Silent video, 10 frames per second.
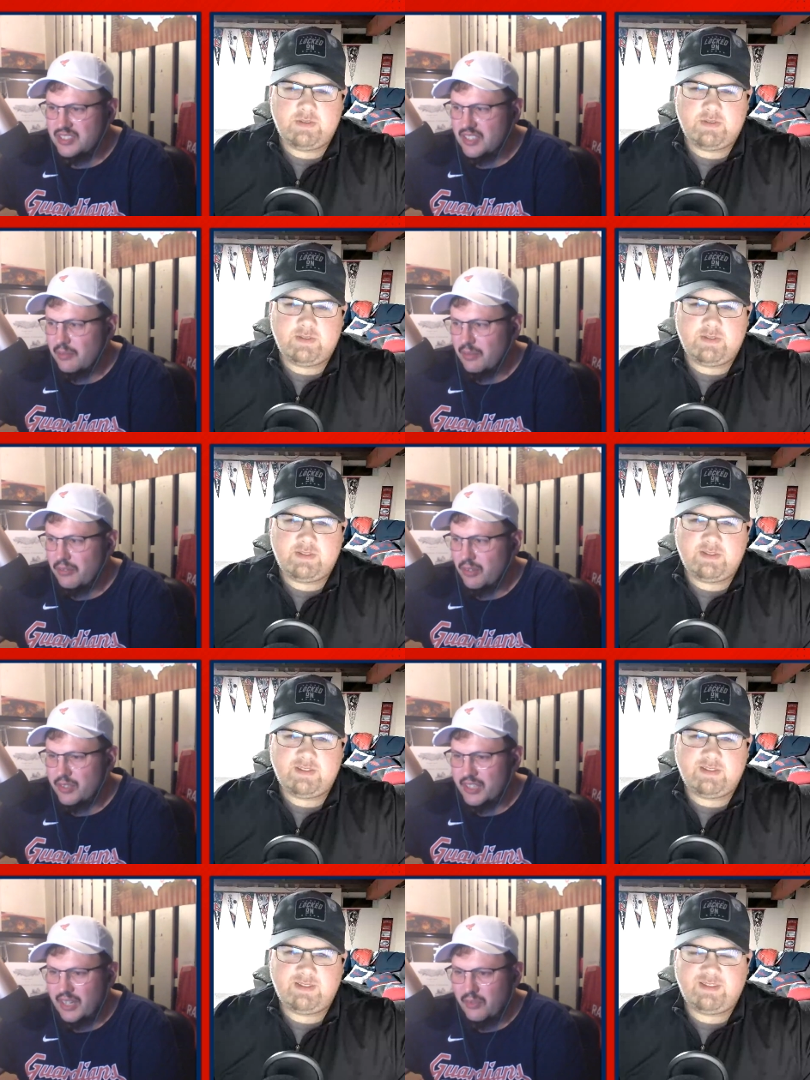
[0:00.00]
Speaker 1: not my fault.
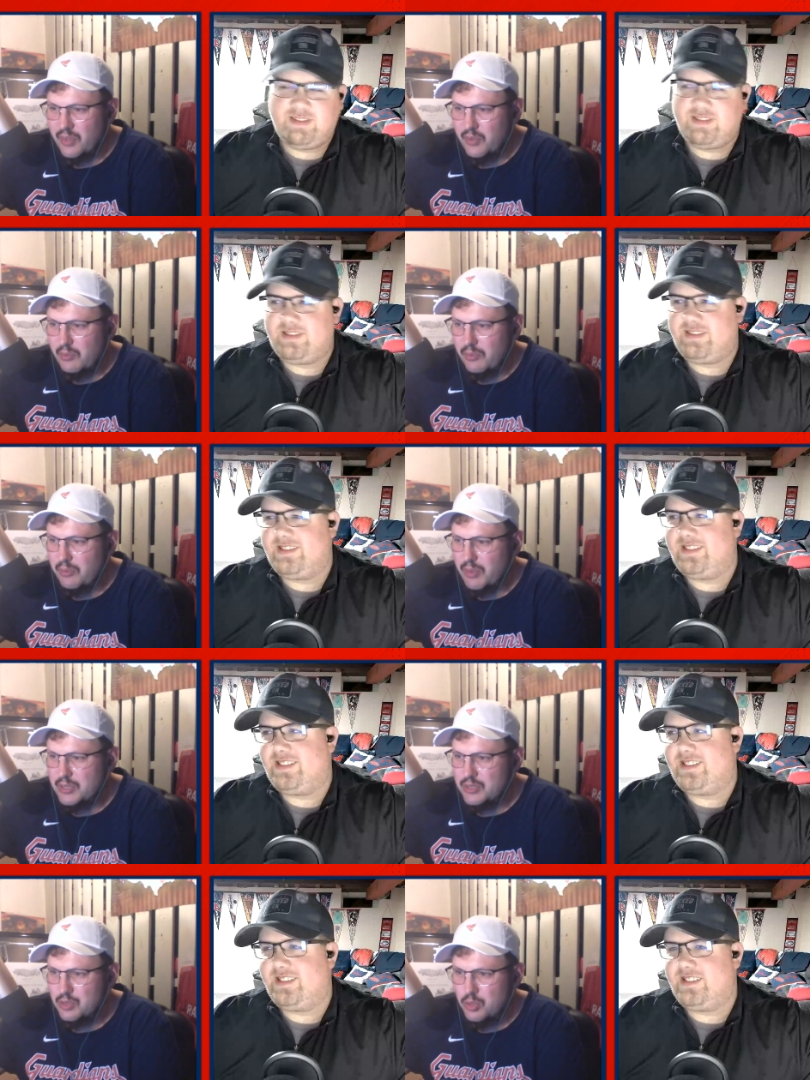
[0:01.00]
I can't really remember
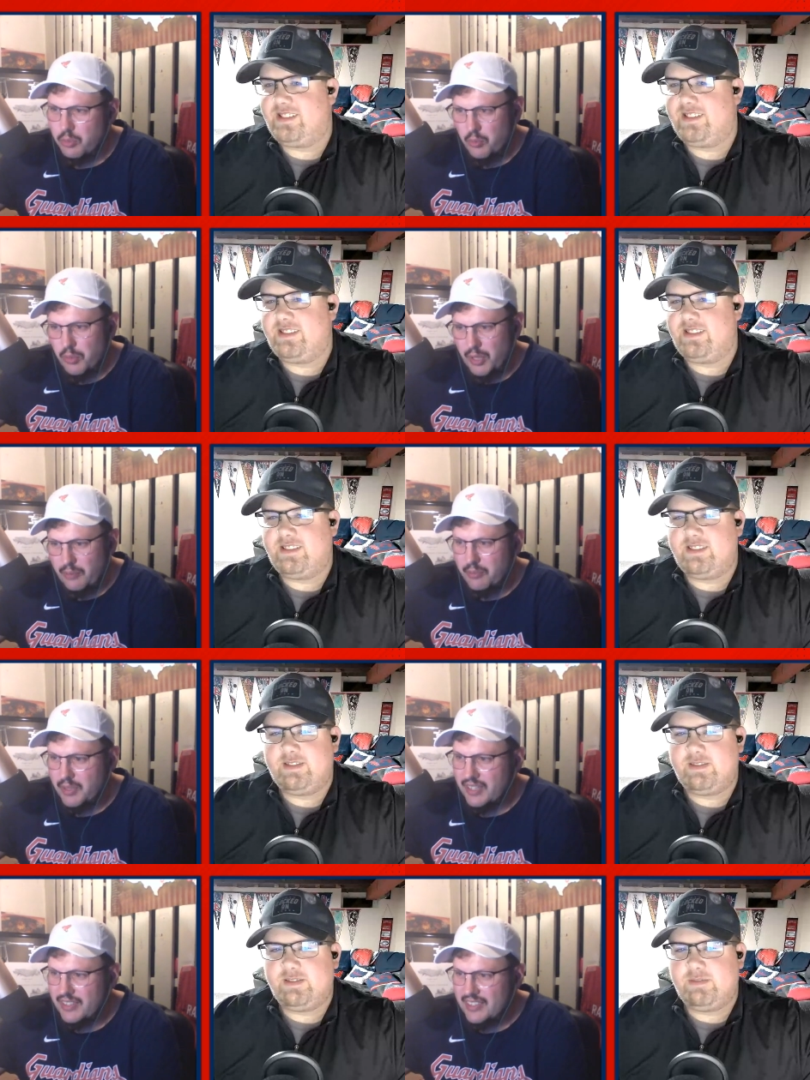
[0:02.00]
it super well,
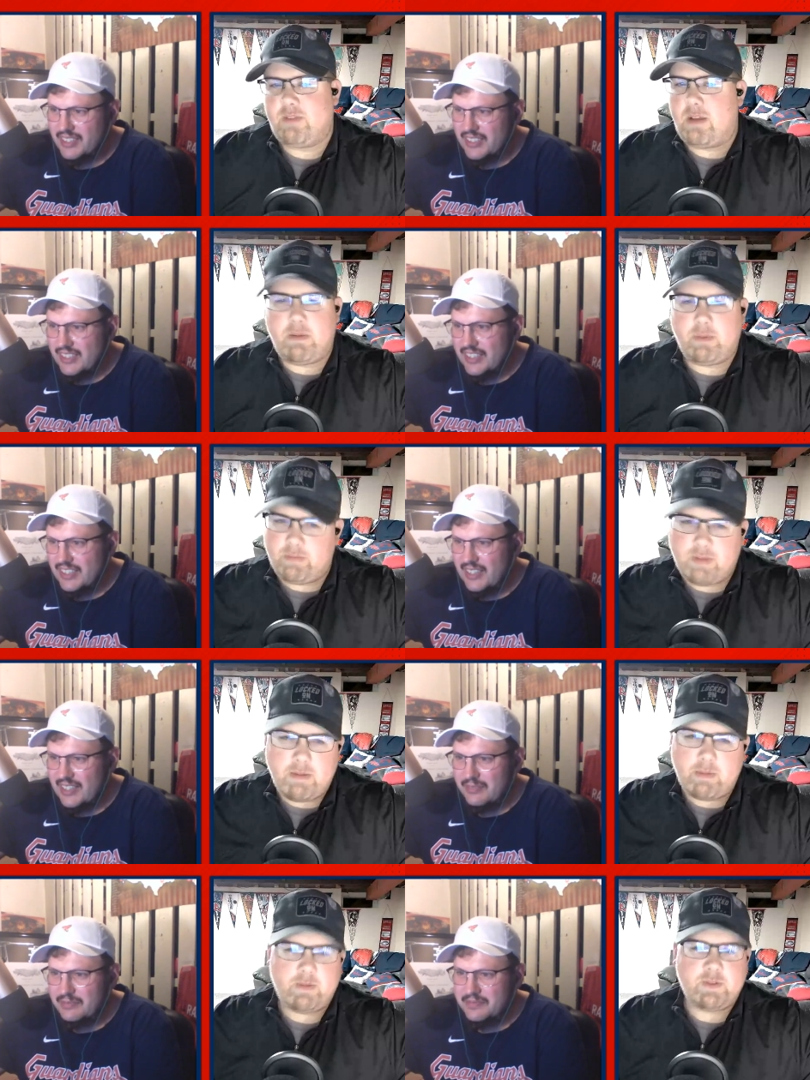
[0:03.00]
but
Speaker 2: my
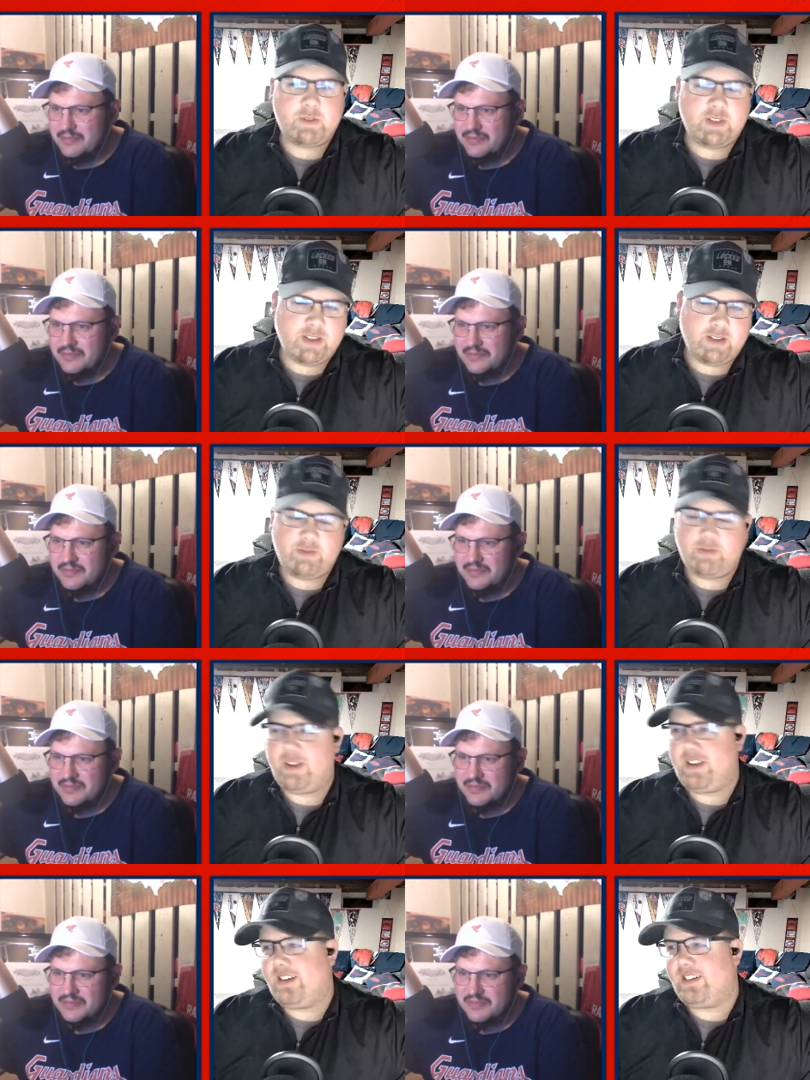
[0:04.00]
memory was really good from
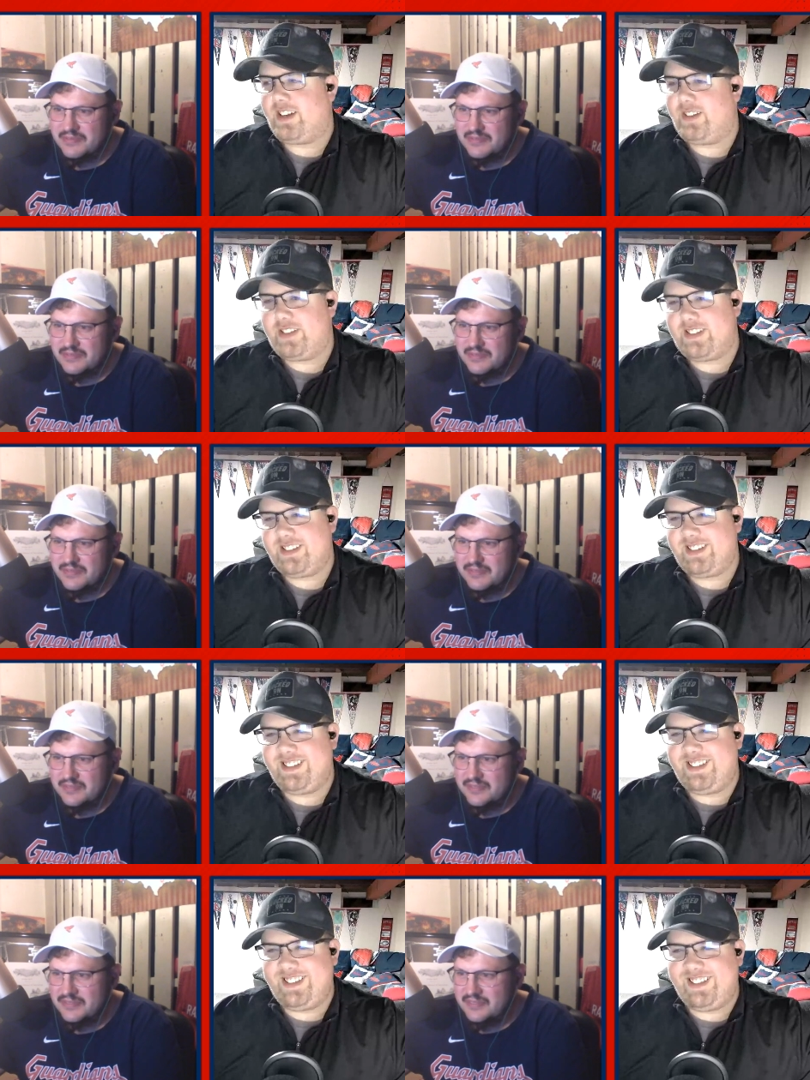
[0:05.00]
that year,
Speaker 1: obviously.
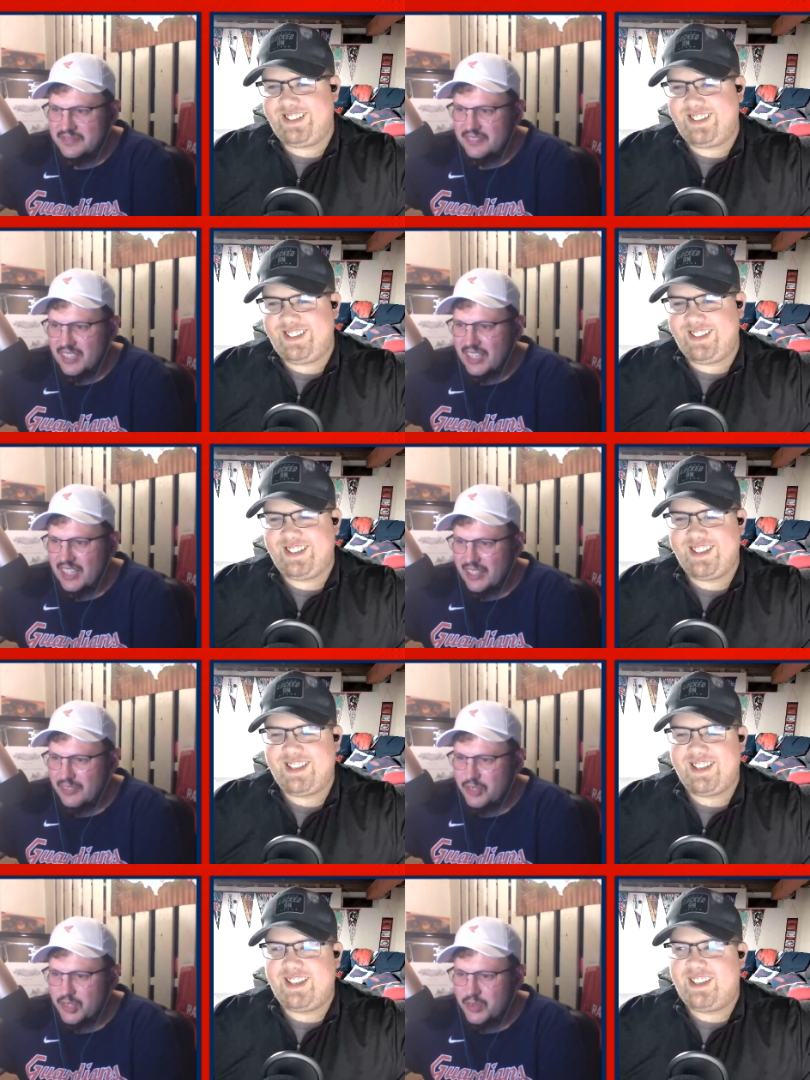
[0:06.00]
And
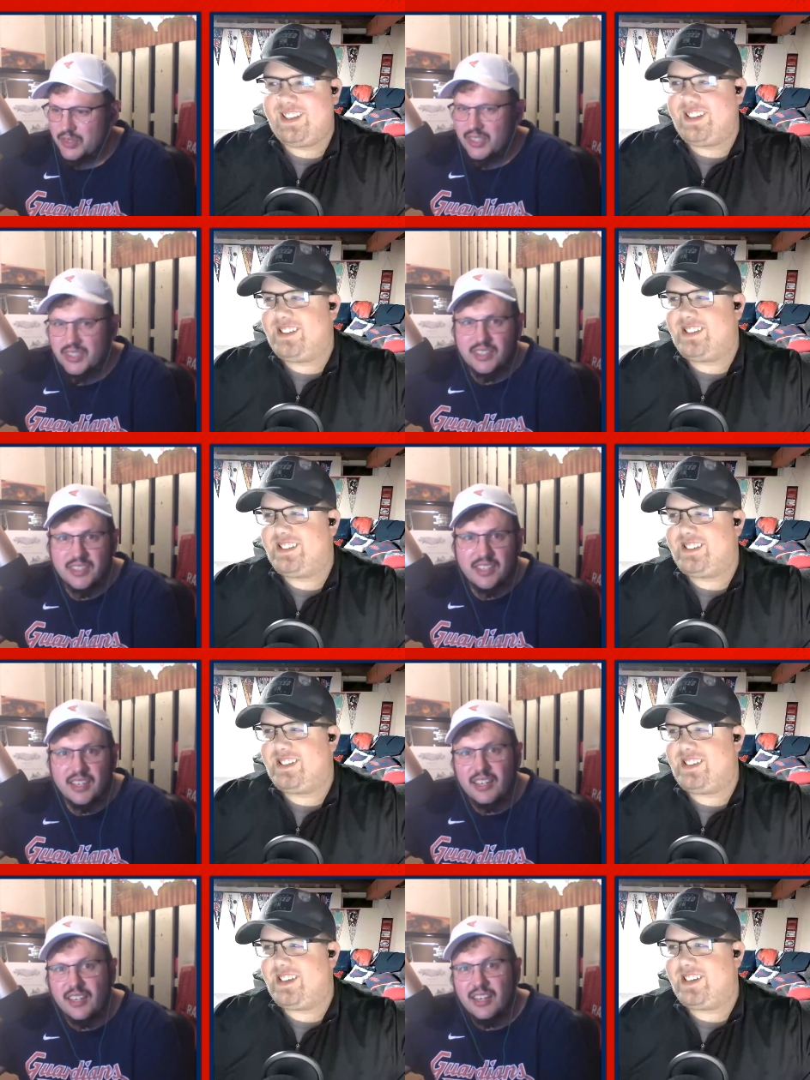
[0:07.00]
-2.
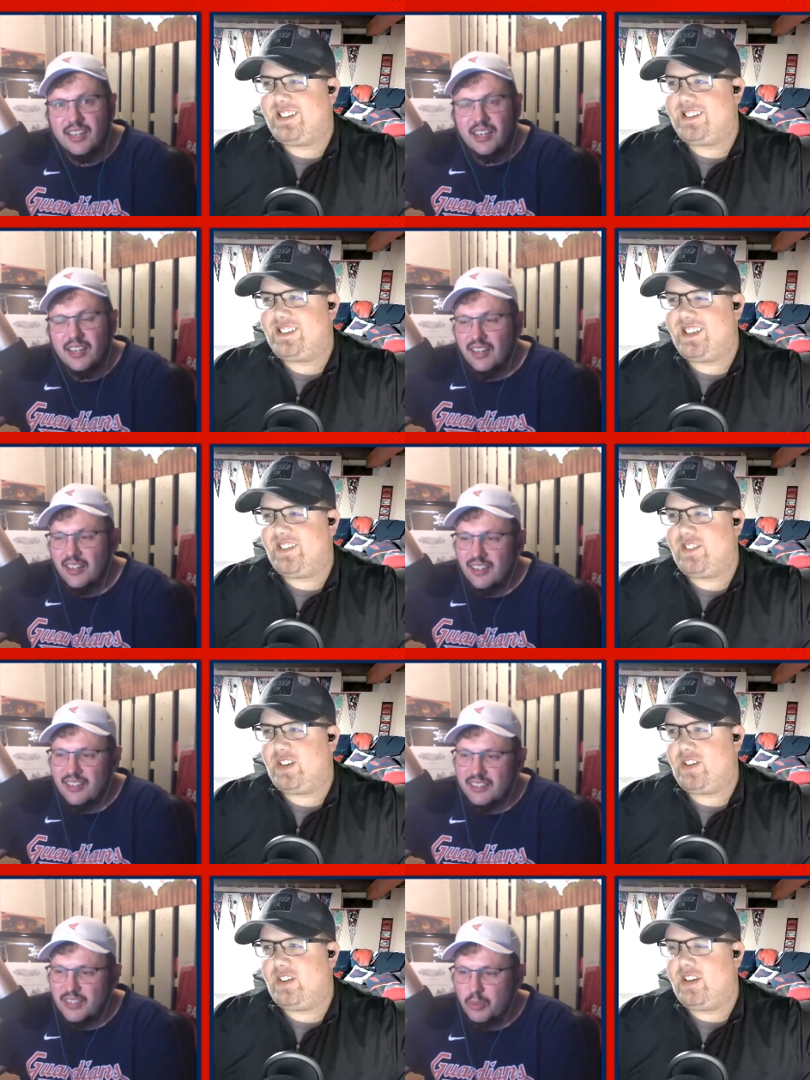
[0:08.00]
Yeah.
Speaker 2: Too.
Speaker 1: No,